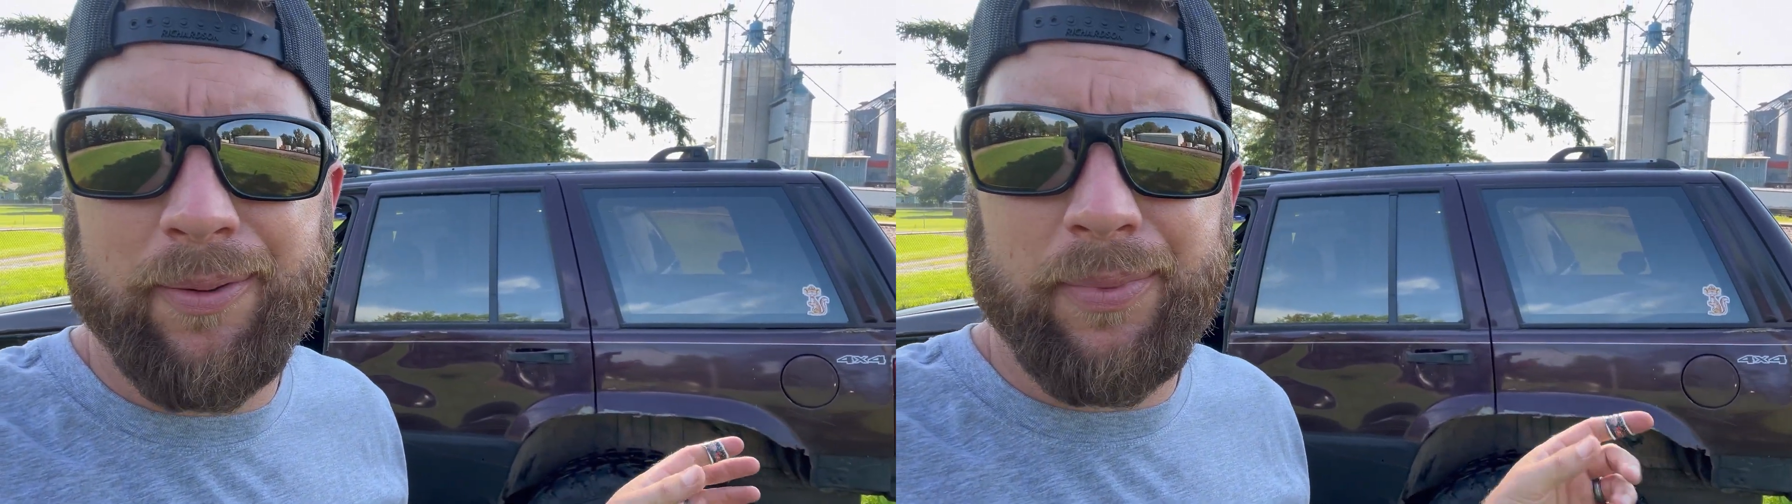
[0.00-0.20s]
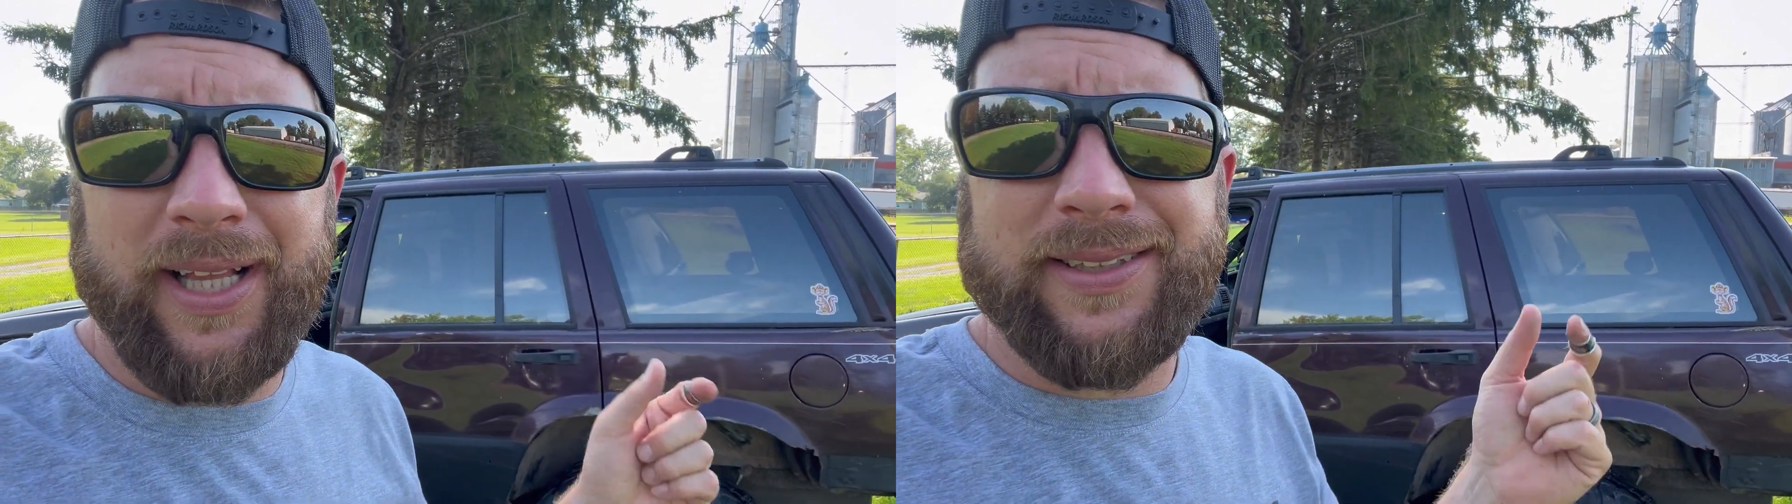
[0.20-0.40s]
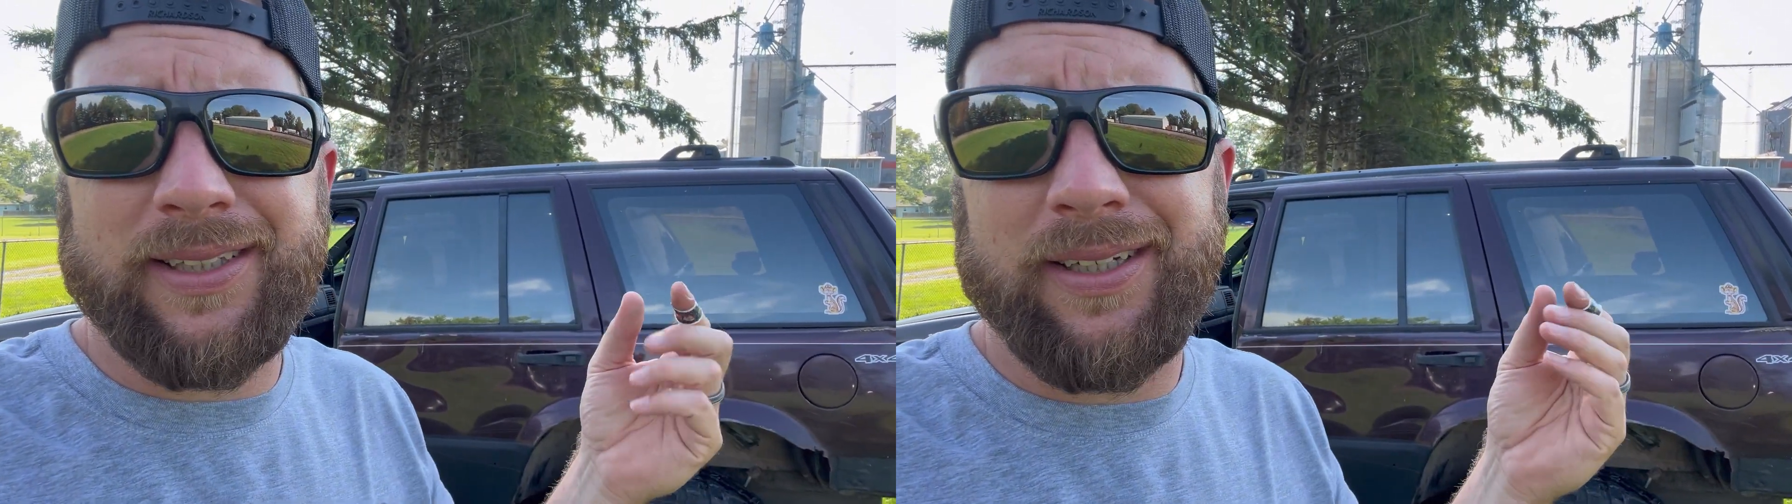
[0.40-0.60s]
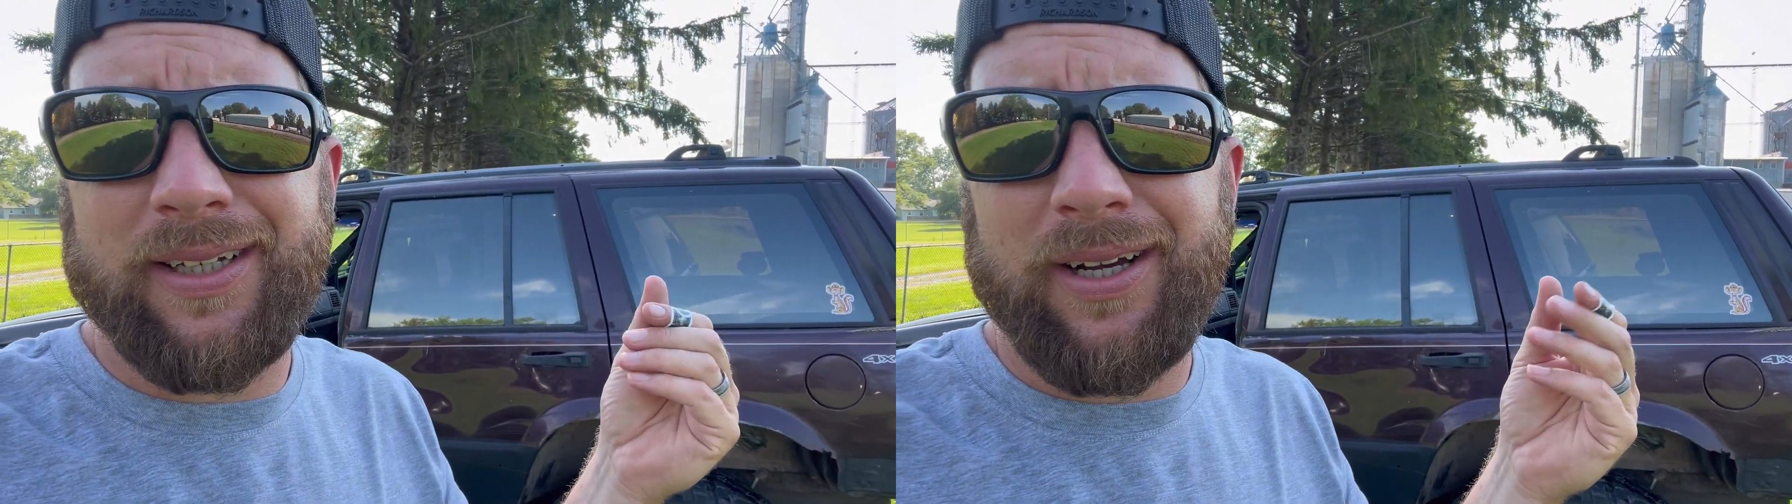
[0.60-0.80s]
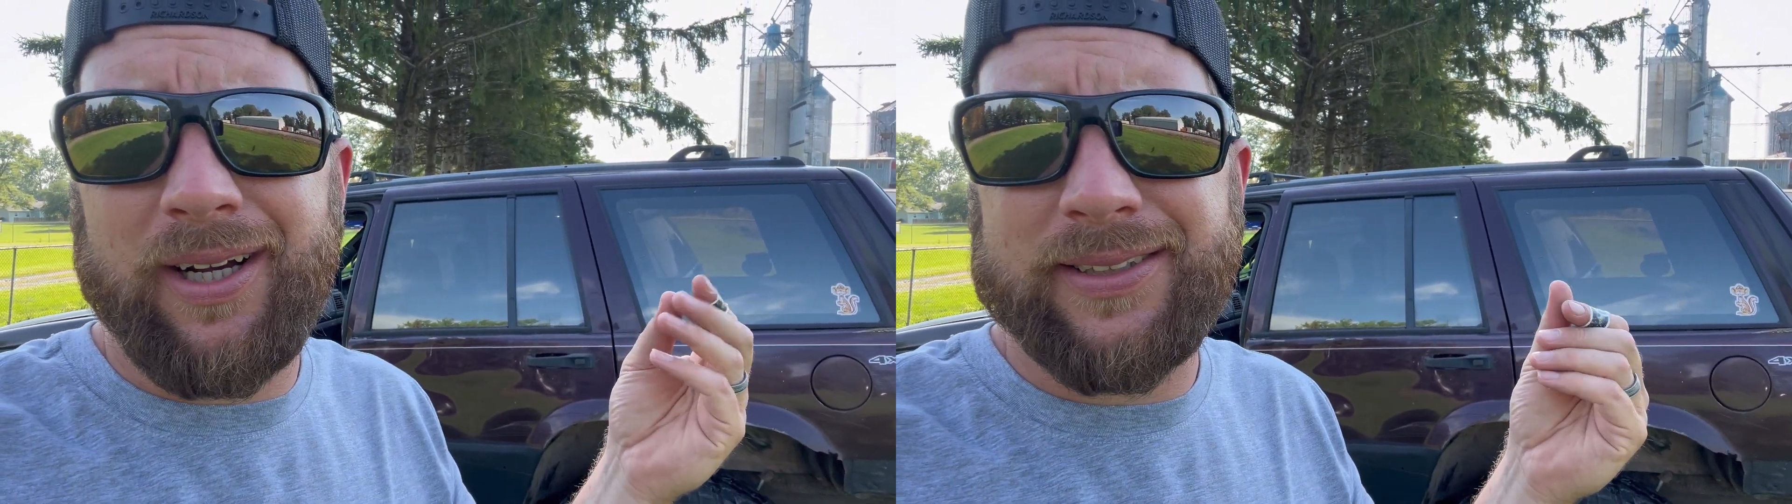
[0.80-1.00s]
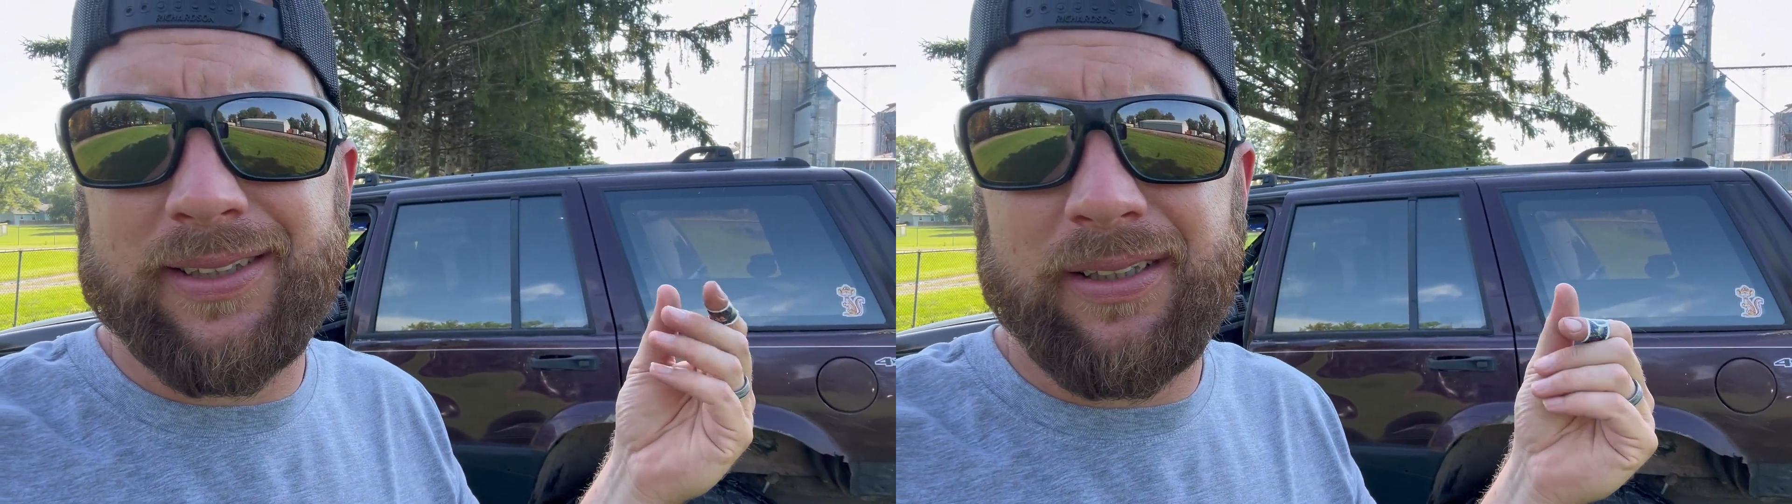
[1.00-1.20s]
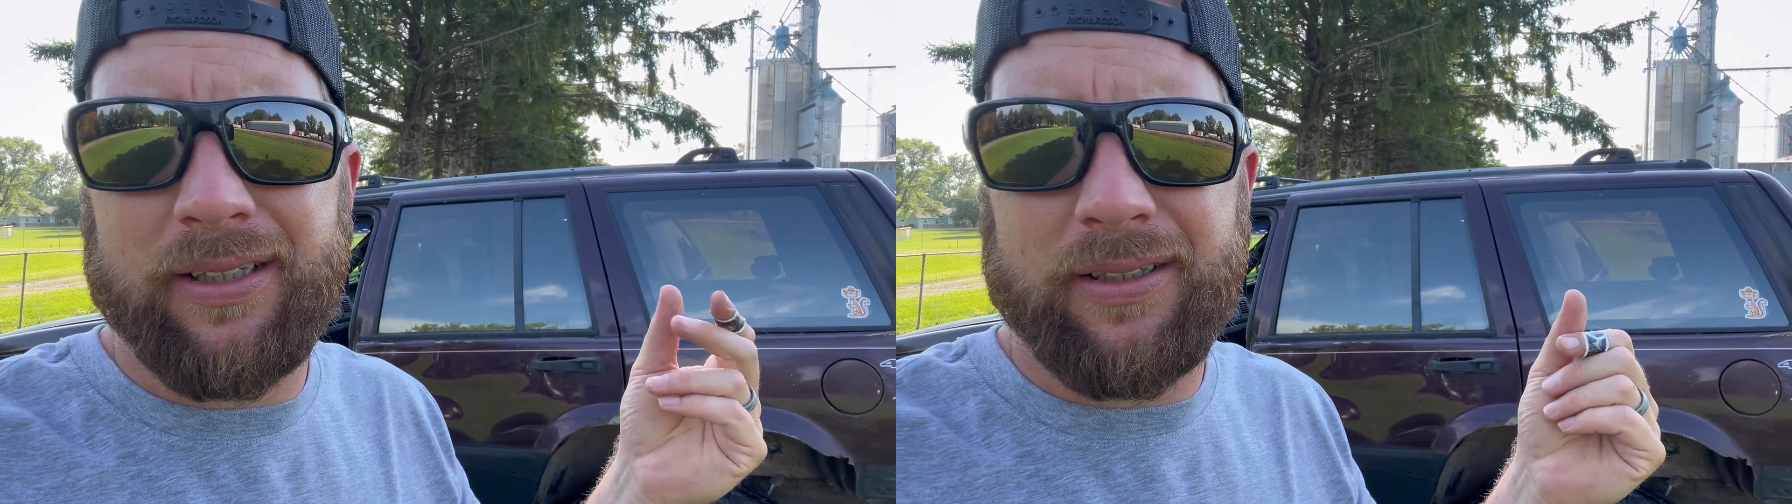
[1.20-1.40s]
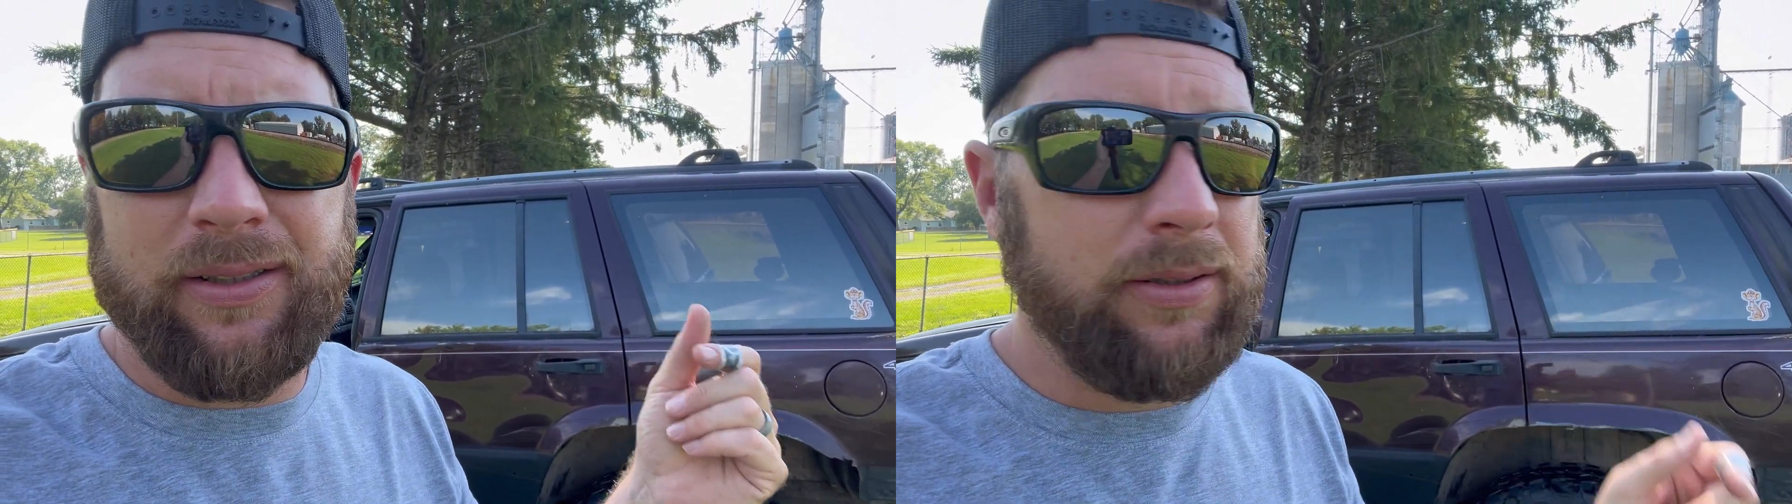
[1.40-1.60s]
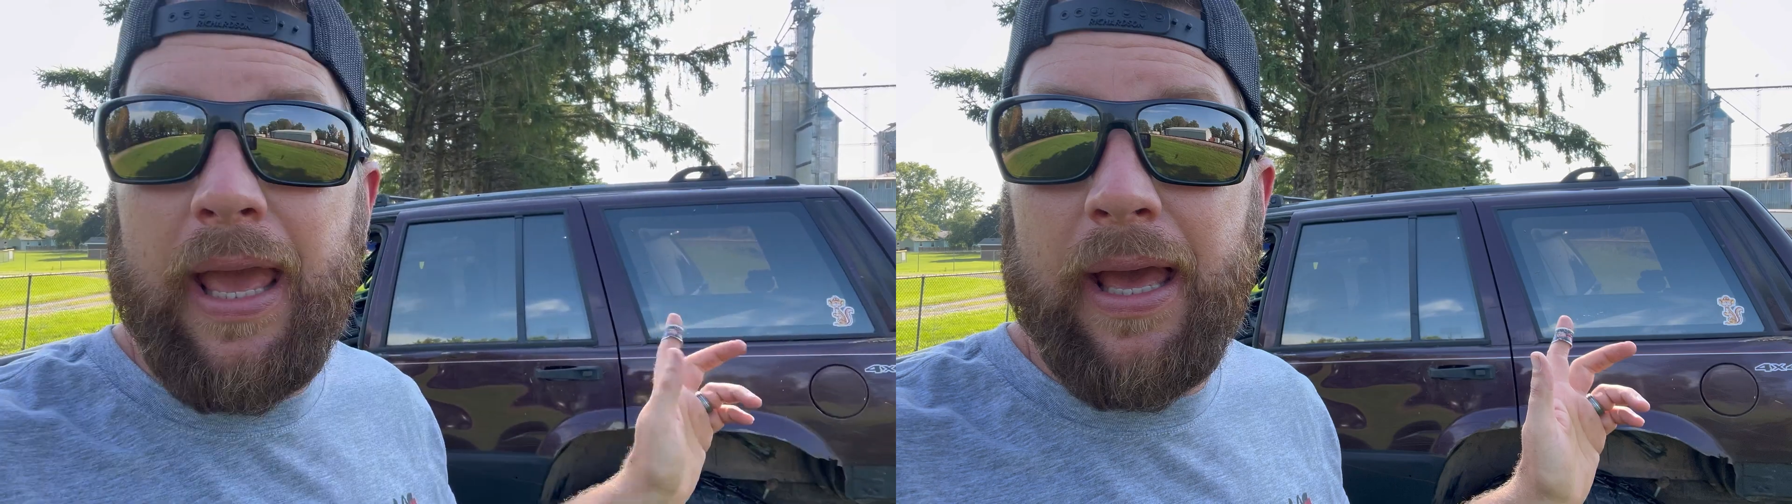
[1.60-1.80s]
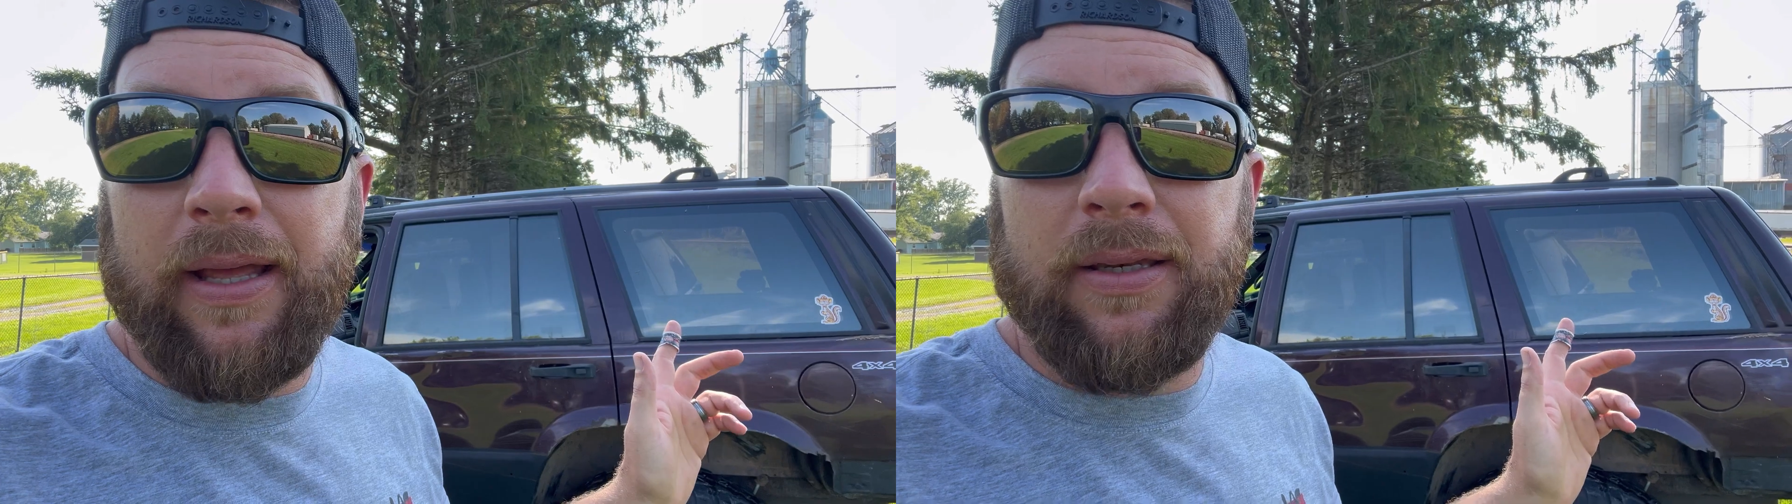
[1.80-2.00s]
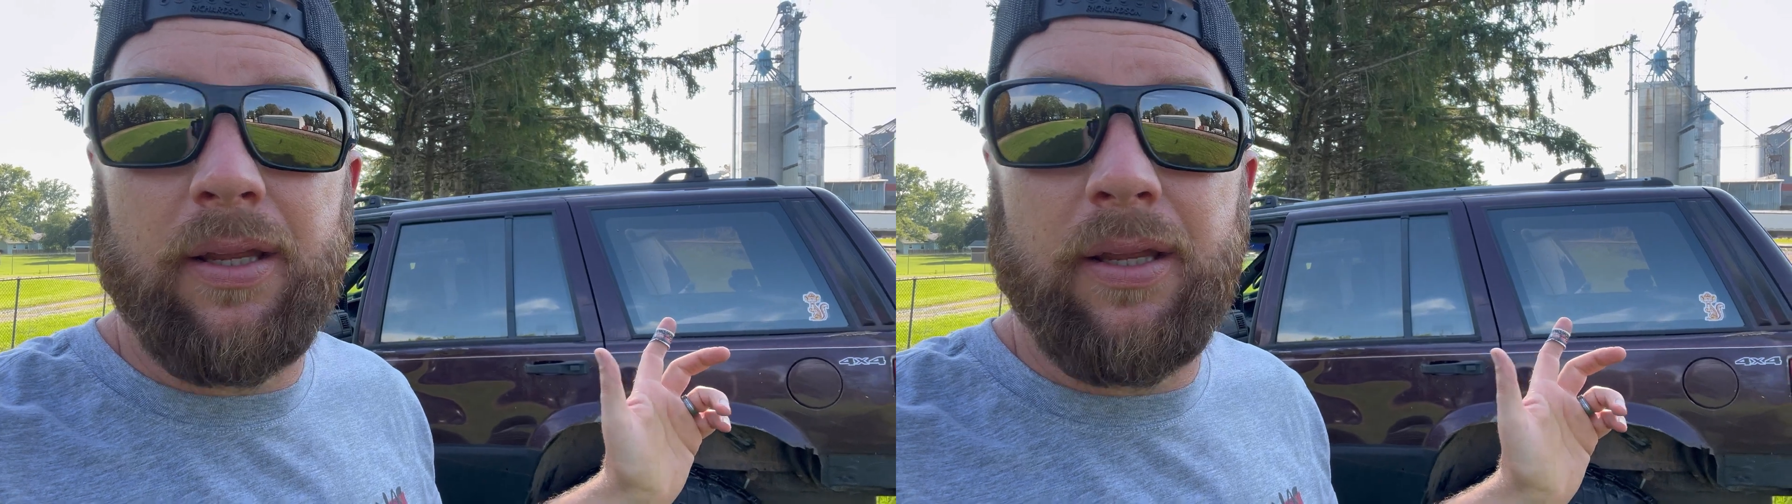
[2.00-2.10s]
That's gonna cost a little, and